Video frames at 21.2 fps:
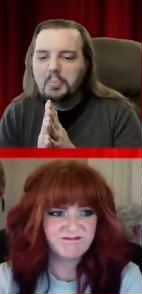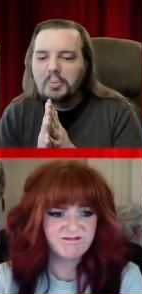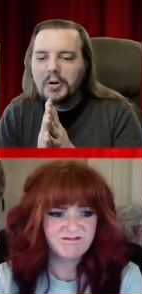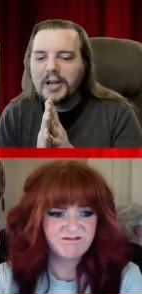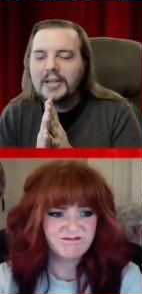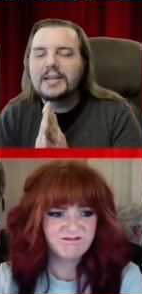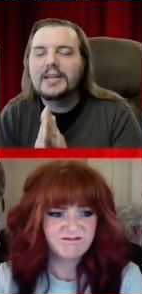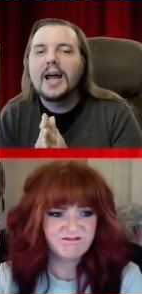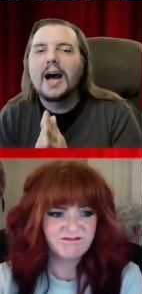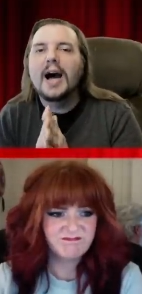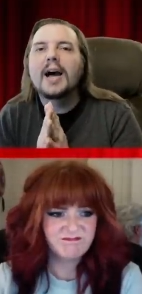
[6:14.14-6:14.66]

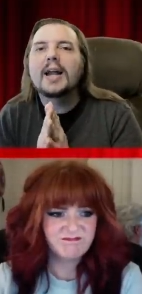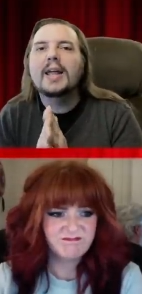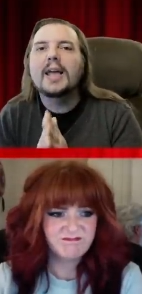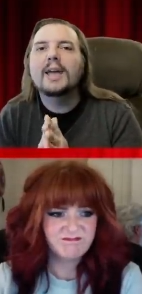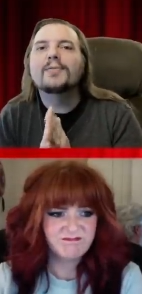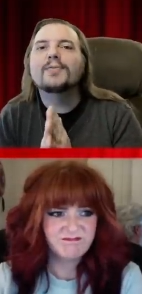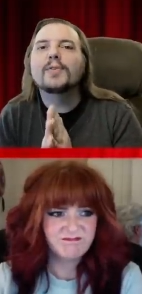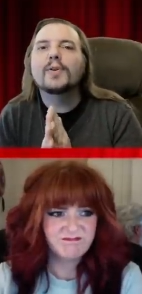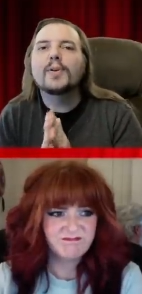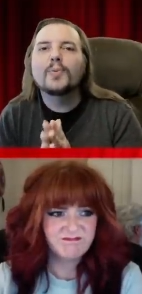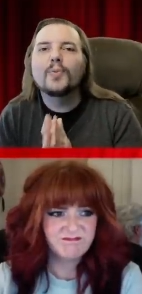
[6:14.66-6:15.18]
Speaker 1: But not
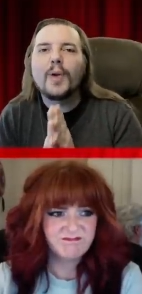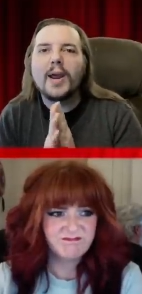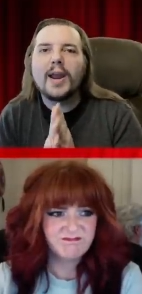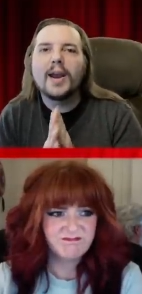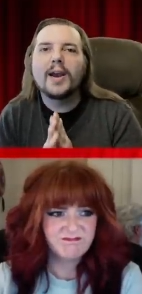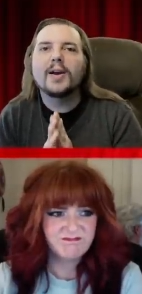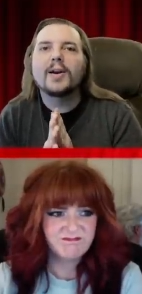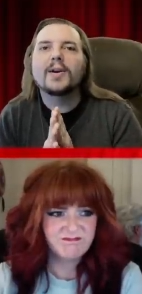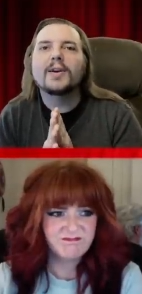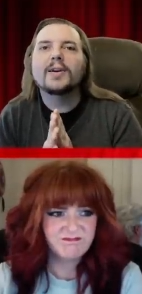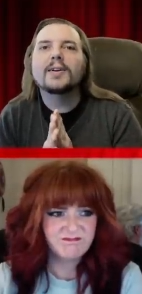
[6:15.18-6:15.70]

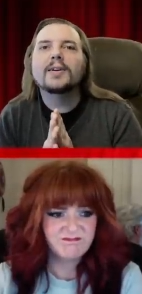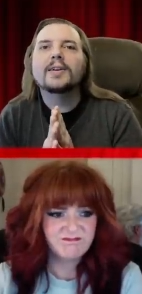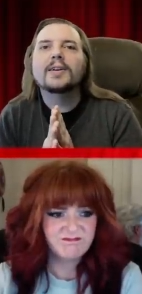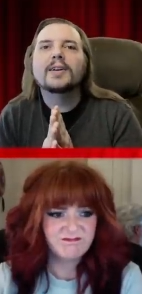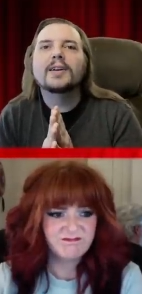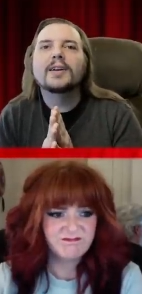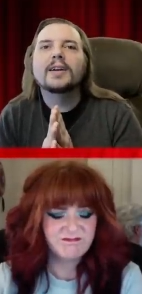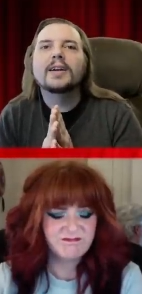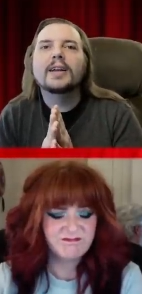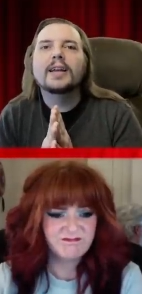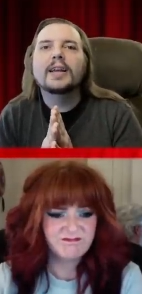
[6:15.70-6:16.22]
everywhere
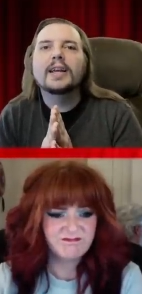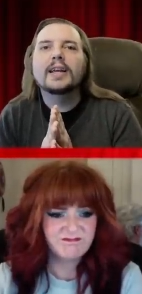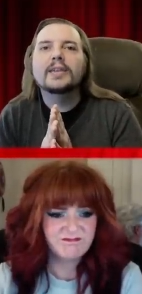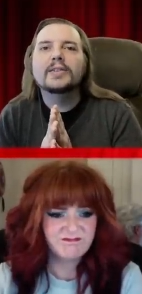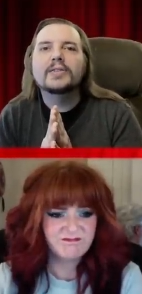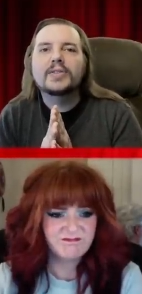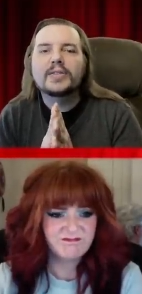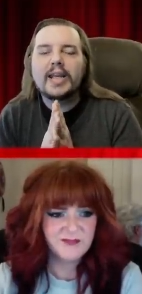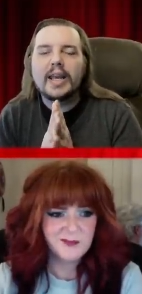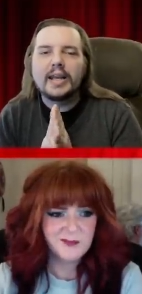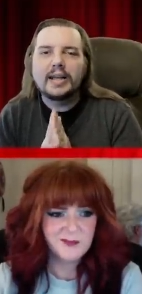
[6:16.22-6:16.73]

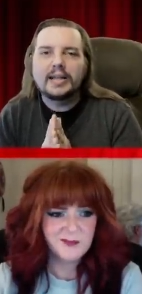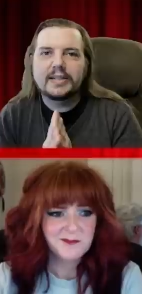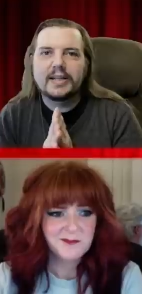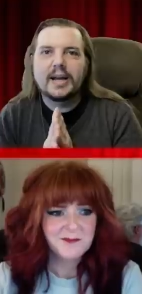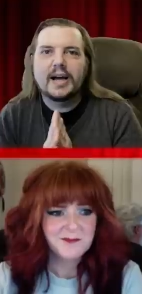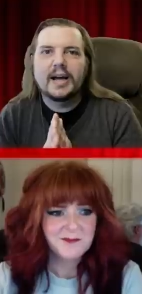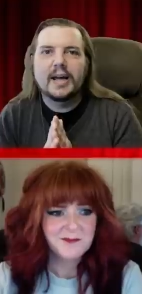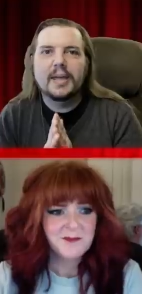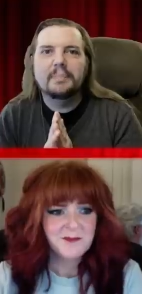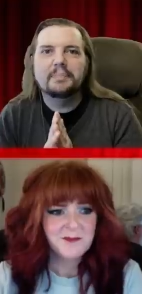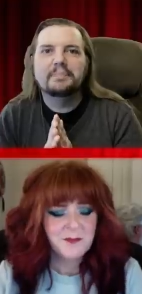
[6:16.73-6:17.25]
is date
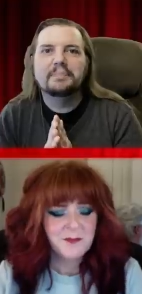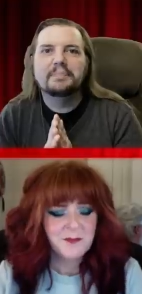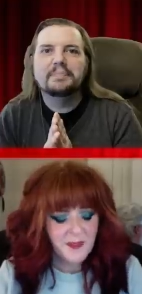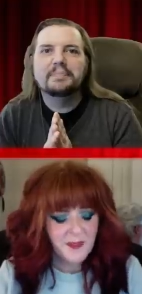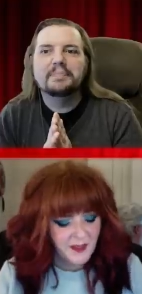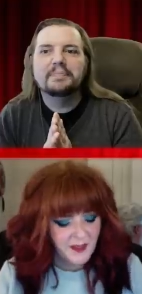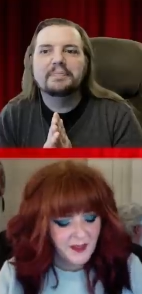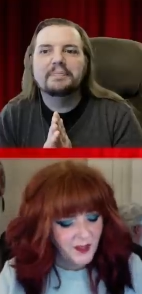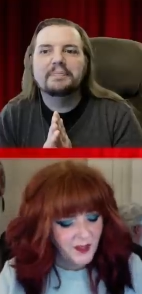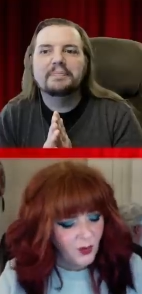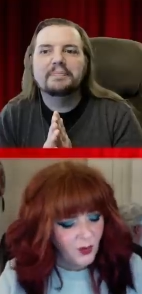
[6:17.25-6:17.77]
time.
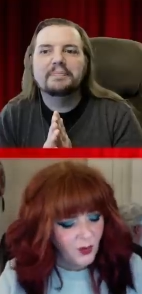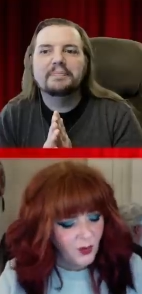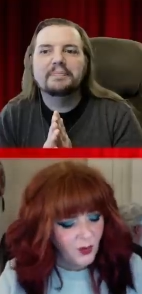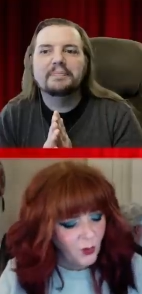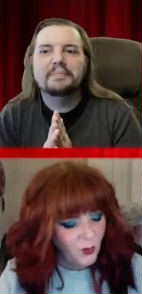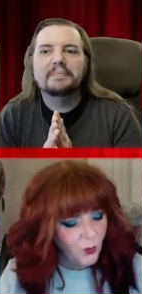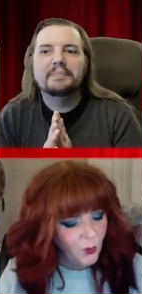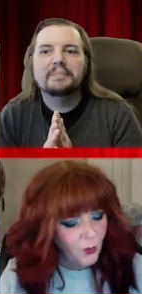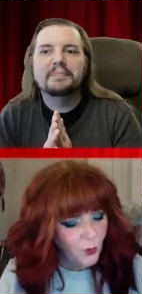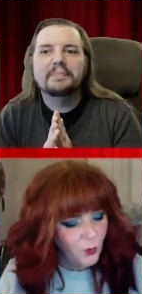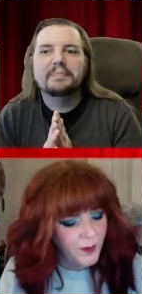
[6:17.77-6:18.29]

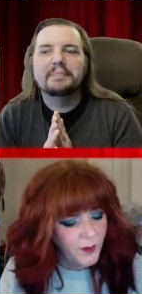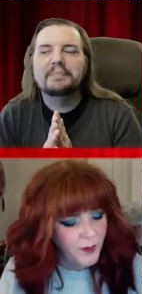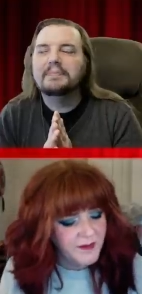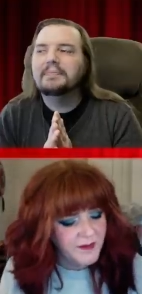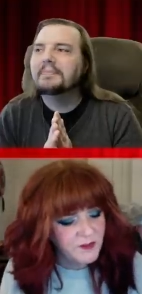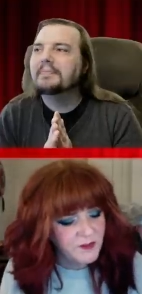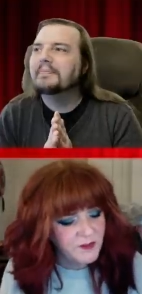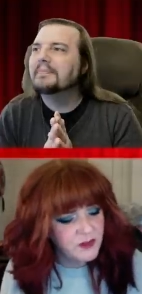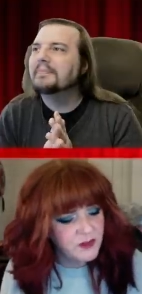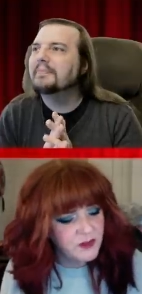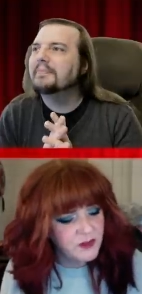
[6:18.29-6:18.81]

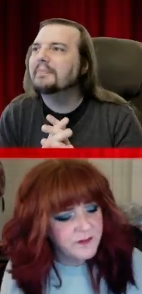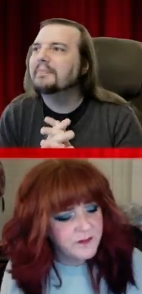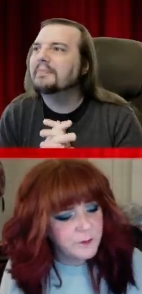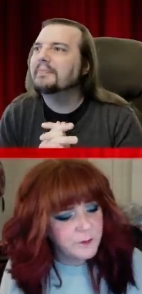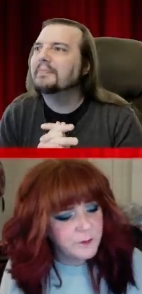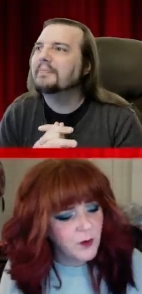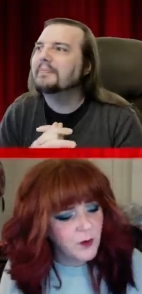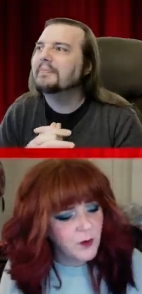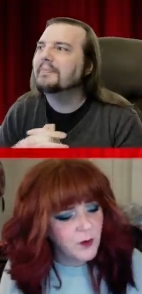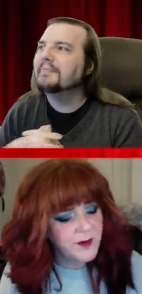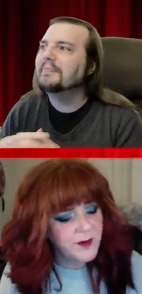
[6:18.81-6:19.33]
Speaker 2: Women
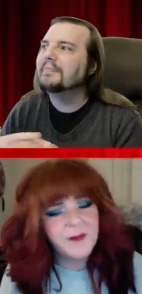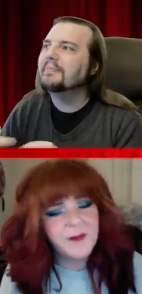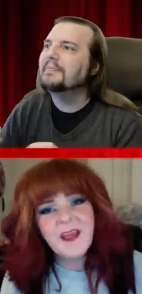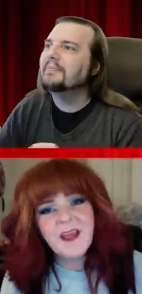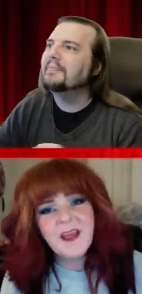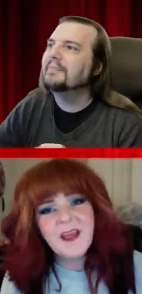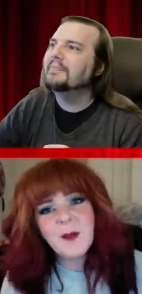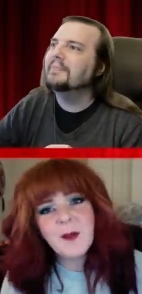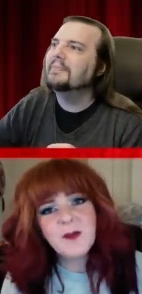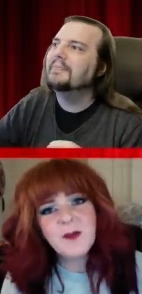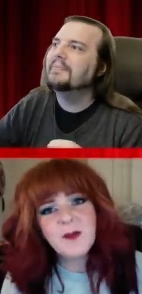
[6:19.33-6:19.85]
just want to
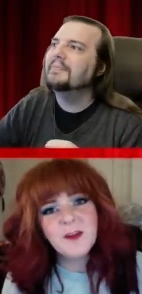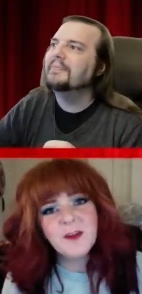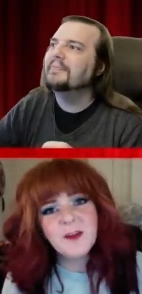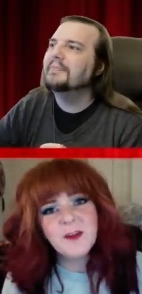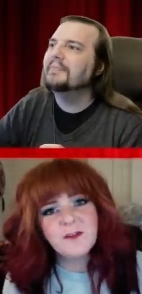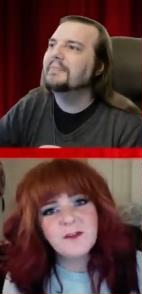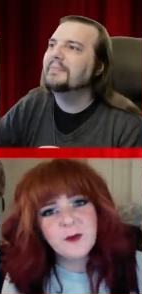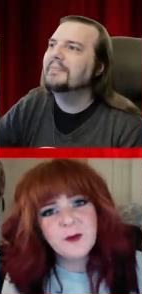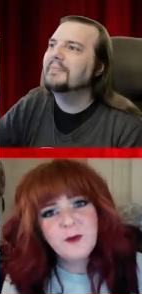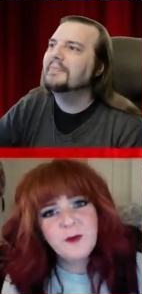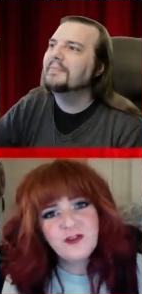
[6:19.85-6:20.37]
be able to
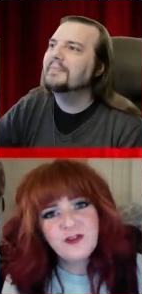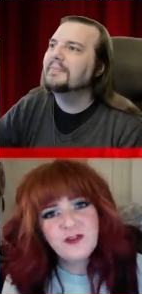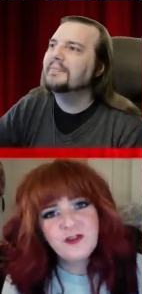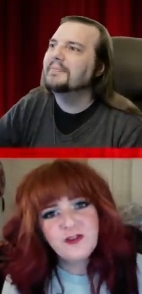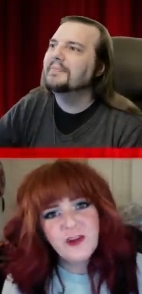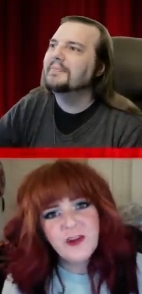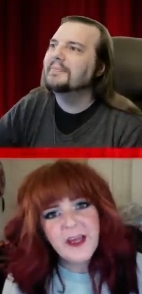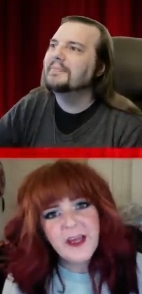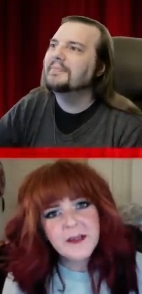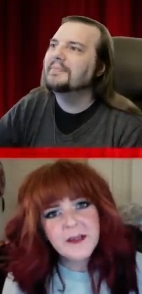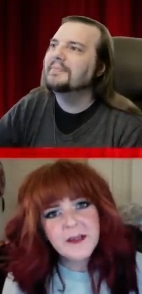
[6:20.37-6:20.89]
do
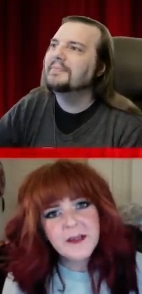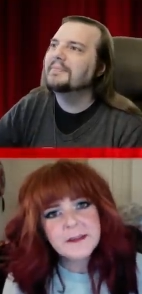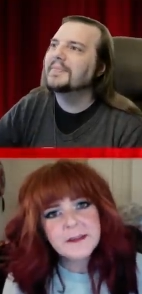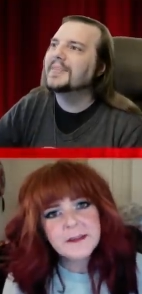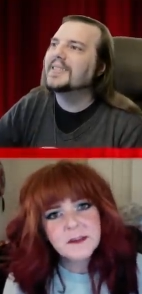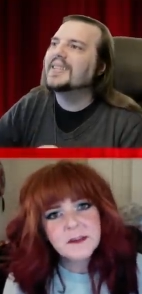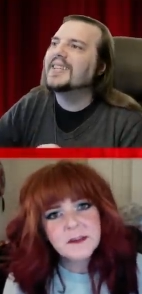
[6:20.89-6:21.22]
shit.